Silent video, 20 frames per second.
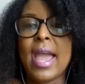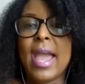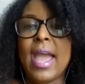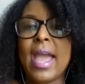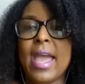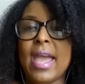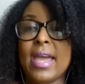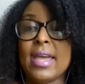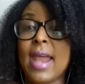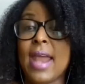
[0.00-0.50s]

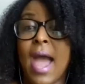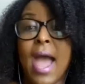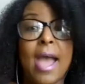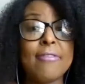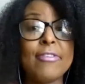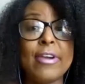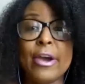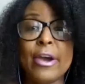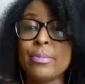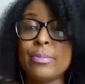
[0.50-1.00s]
And
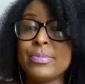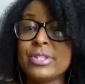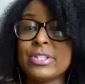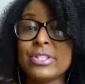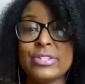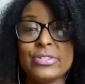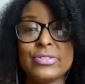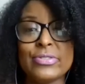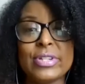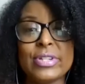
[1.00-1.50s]
I've helped
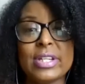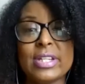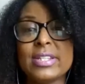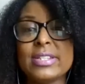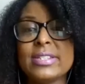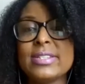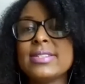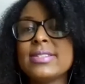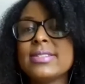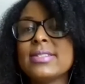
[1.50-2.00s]

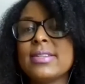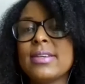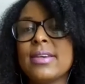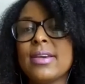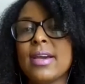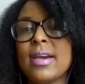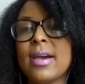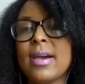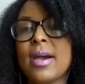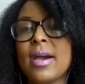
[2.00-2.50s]
students
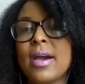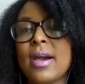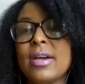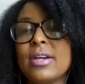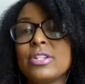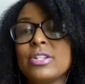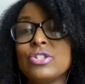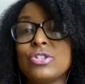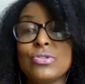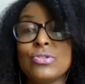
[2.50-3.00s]

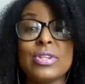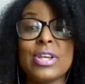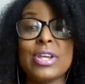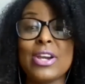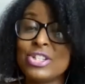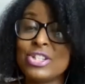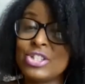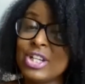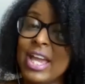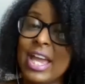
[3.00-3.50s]
do
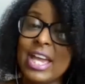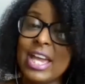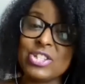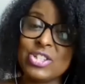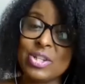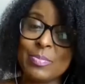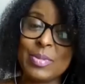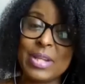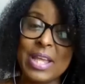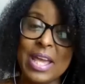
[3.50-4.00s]
their
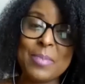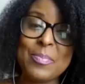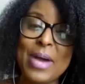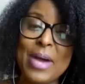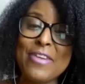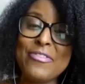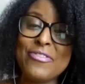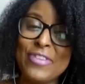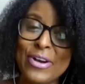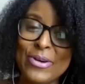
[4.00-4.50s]
education plan
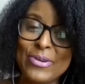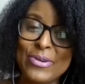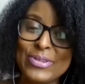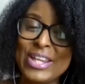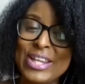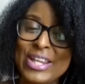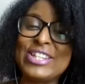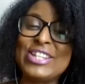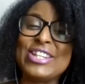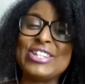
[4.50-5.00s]
by phone.
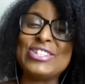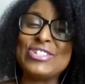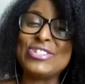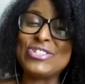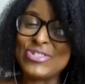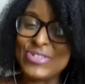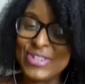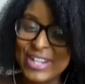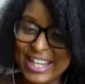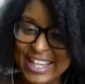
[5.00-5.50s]
It is
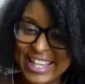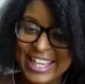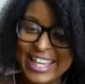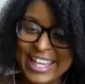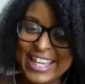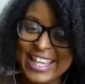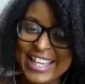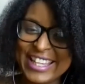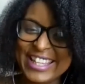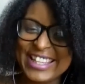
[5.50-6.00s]

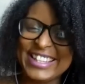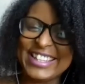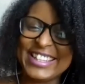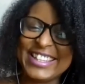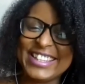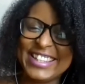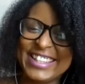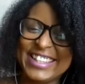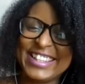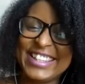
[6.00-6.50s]
tricky,
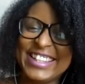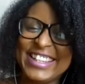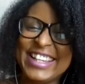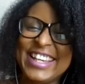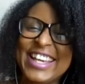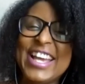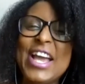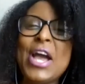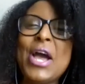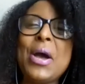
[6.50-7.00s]

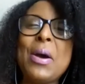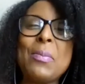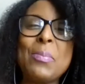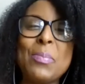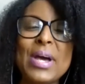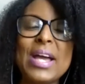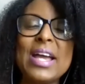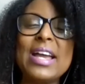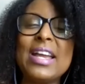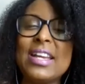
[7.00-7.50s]

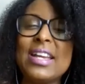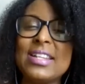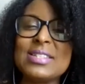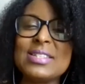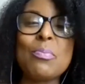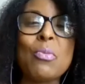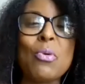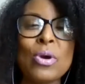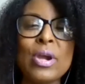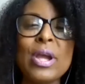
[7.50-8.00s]
but it's
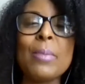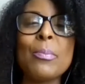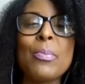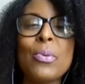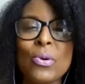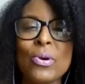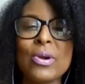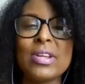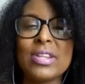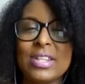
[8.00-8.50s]
more
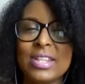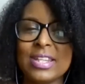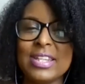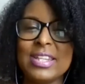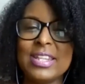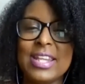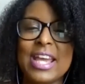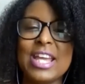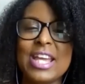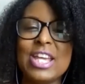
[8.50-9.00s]
important
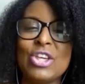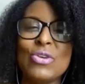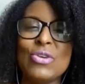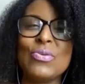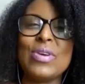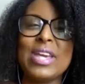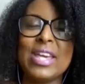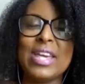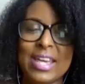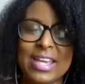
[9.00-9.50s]
that
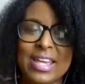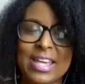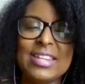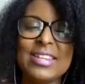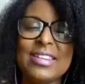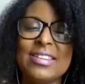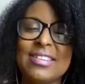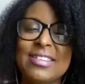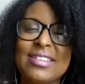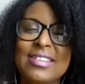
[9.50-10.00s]
you get
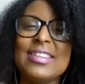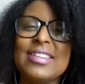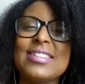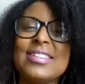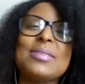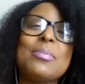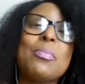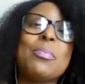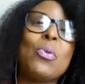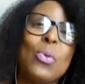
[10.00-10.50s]
the
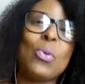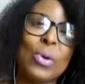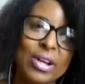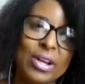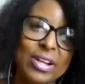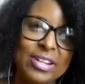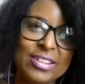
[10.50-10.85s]
support.